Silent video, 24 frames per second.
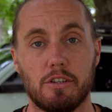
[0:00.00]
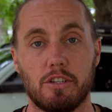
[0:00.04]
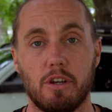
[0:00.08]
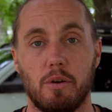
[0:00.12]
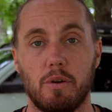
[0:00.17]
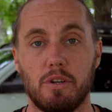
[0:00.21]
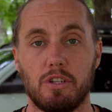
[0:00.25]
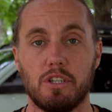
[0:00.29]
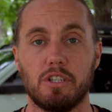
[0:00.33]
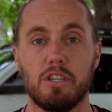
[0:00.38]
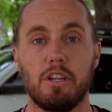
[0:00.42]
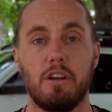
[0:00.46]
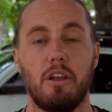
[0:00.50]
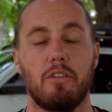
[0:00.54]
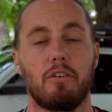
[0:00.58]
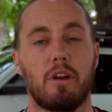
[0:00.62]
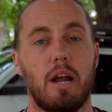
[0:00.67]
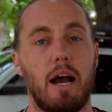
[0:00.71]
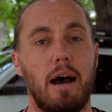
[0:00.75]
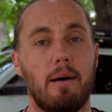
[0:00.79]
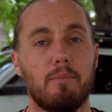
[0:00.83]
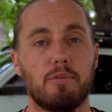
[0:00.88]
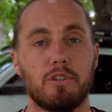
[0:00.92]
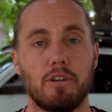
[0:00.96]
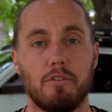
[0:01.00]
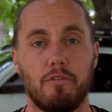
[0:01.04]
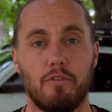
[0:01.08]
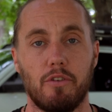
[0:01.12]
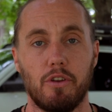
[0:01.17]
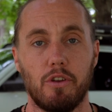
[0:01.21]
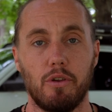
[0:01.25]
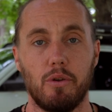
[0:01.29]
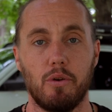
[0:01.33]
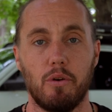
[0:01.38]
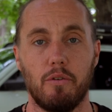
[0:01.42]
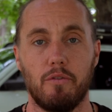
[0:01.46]
So it's just another option for
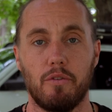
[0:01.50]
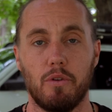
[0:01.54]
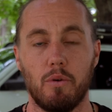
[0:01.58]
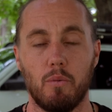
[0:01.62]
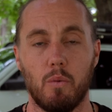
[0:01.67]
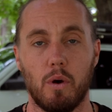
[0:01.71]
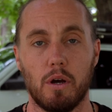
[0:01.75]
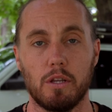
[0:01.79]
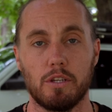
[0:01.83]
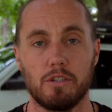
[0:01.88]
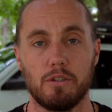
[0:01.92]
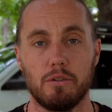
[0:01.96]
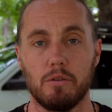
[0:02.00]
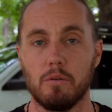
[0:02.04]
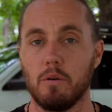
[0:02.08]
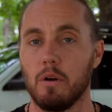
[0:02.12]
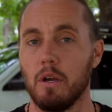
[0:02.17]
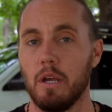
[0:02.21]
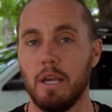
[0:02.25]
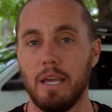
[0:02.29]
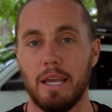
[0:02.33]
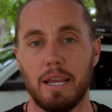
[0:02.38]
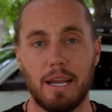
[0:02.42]
you if you want to